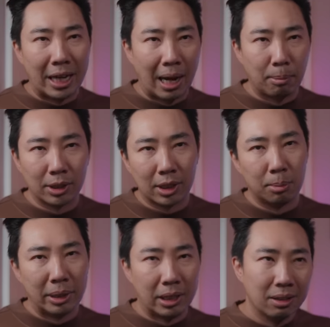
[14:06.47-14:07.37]
camera is
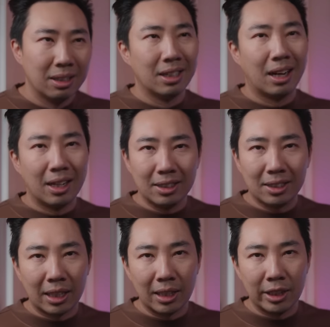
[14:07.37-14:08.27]
gonna be
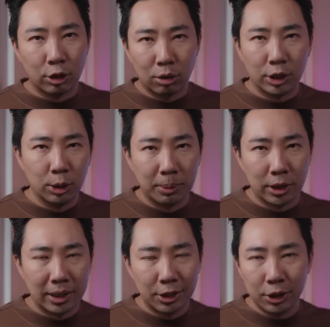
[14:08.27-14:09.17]
unsightly or draw too much
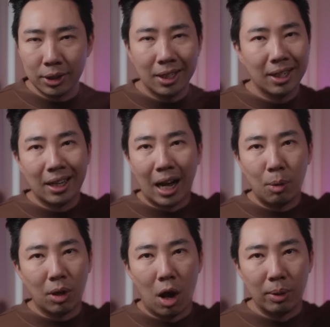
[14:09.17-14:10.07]
attention, I
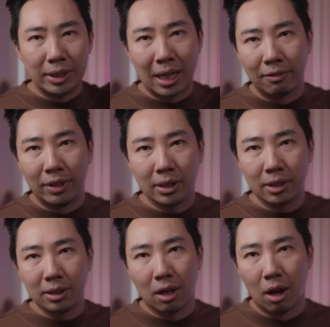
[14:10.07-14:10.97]
will always have
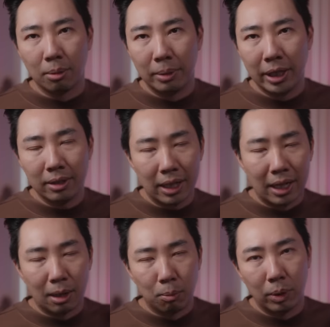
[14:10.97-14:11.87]
this on me
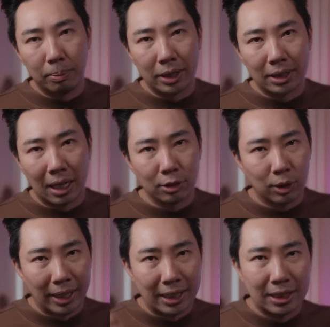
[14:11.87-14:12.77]
and I'll whip this out
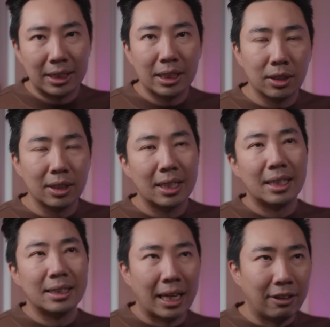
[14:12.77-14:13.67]
so I can still
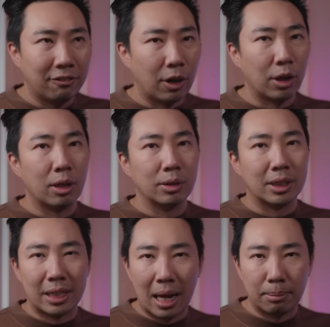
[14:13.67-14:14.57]
take photos
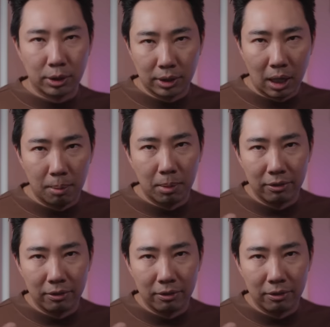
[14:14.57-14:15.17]
and capture some